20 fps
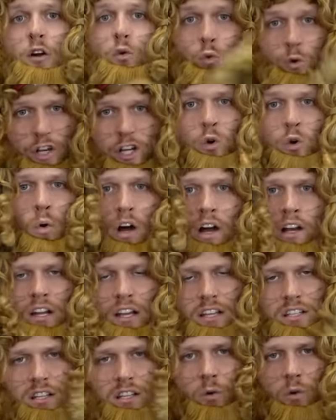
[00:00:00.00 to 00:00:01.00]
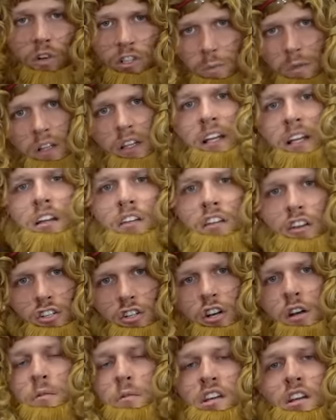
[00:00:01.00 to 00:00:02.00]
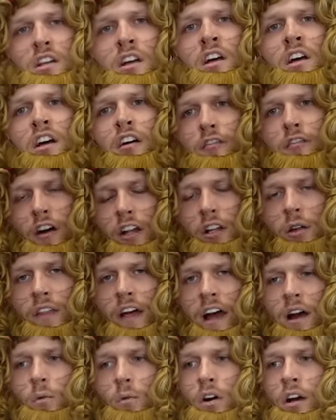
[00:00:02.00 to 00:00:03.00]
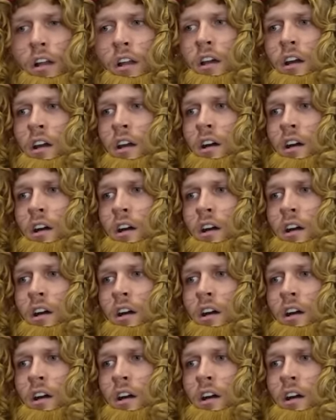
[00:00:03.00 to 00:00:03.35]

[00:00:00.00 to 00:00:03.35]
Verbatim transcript: real one is going to be linked in the description. Follow that one.